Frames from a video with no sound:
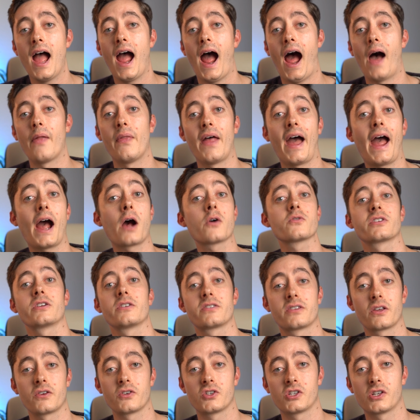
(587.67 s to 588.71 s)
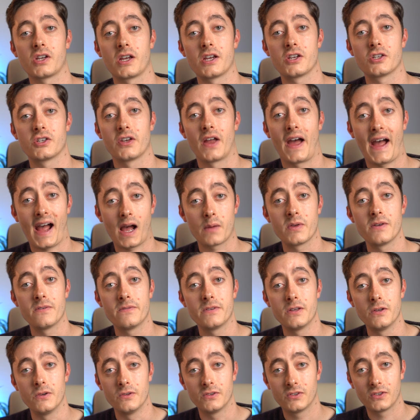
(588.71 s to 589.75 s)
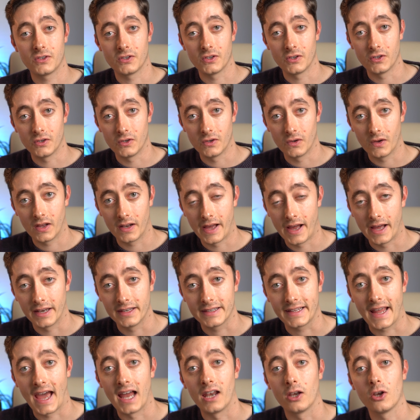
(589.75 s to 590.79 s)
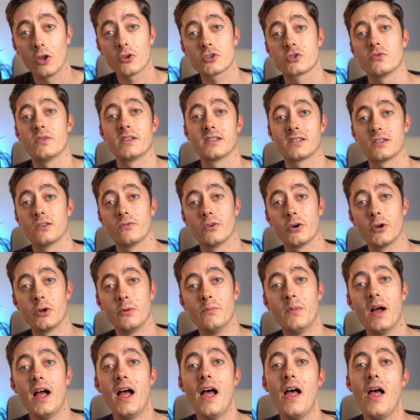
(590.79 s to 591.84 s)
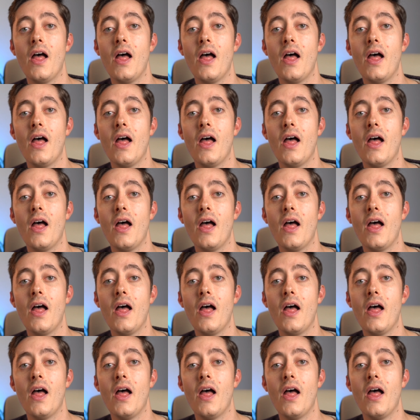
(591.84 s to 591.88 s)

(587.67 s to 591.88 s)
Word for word: and the housing association are happy for you to get a lodger into the room,